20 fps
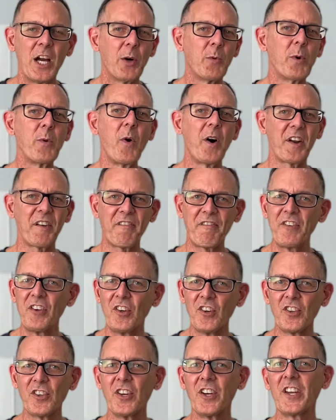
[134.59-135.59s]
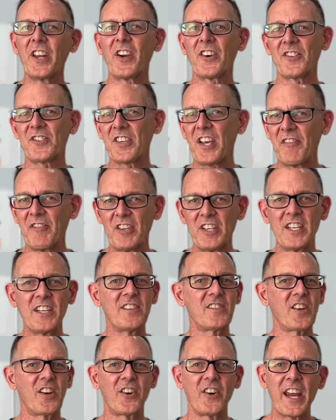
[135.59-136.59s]
We want to feel good in our
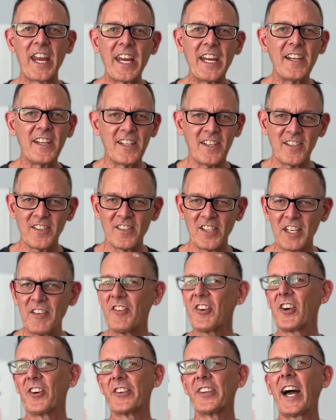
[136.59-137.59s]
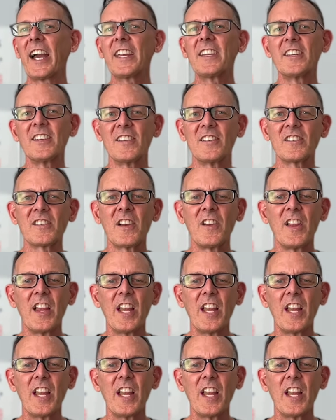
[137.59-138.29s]
70s and our 80s, even our 90s.